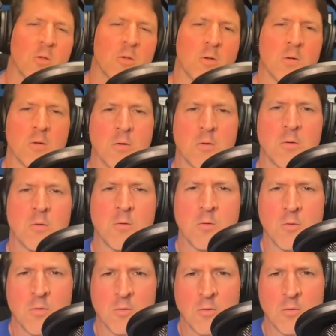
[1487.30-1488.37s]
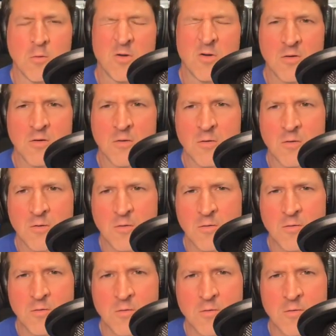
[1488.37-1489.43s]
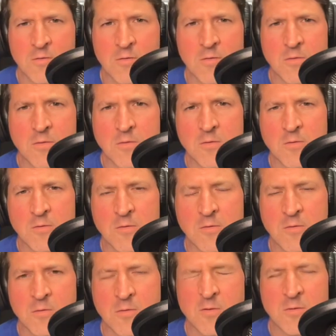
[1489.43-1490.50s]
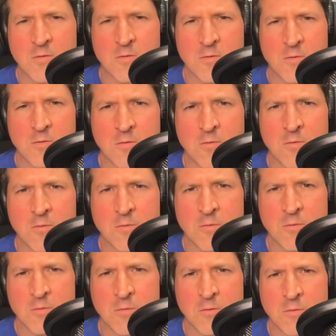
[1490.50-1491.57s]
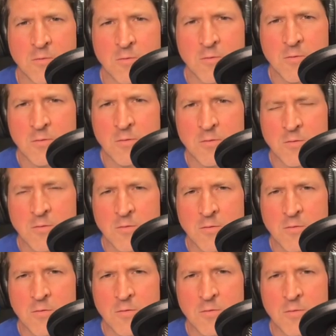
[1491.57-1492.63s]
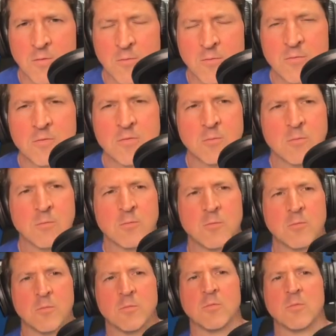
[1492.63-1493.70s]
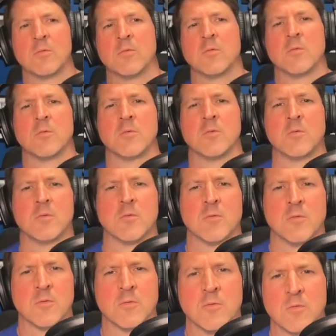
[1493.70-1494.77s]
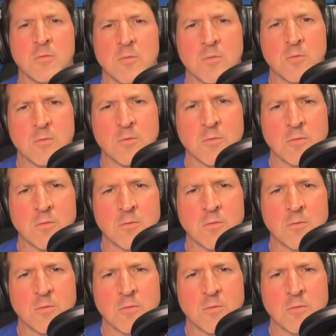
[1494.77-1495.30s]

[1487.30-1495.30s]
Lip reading: The person shown says nothing.